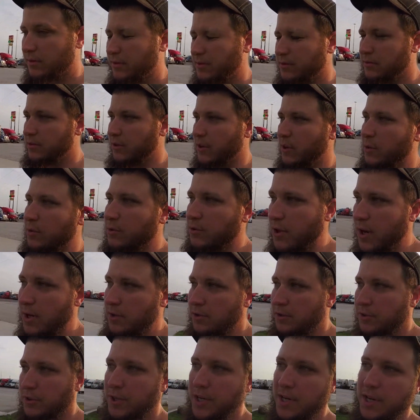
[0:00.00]
So
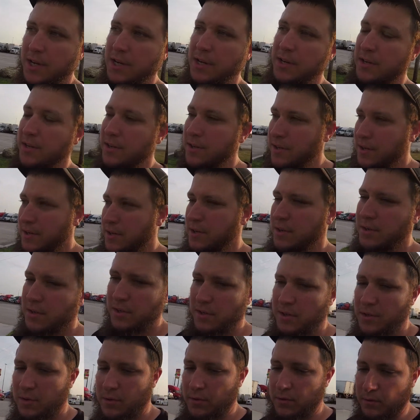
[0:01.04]
truck's clean,
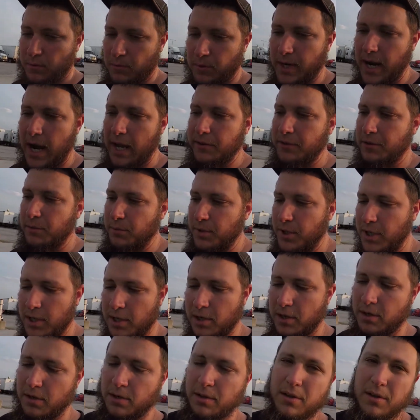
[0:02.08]
got some
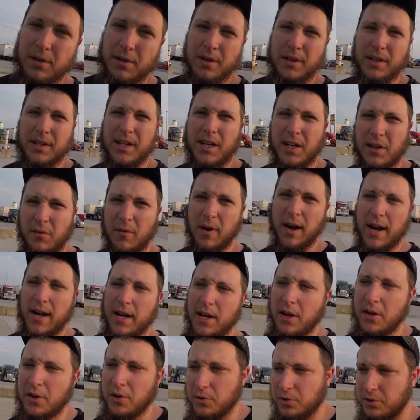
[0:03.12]
dinner, getting ready
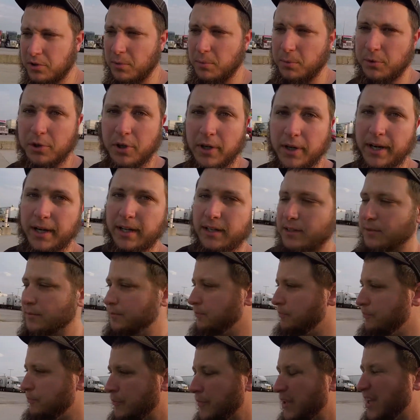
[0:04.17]
to do some cooking.
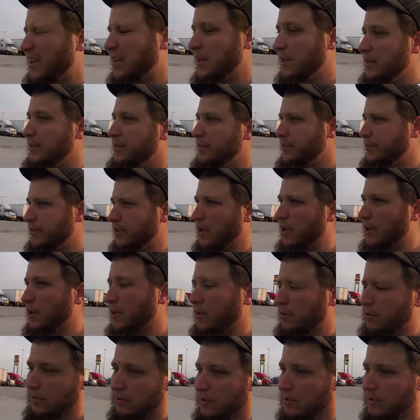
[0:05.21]
So,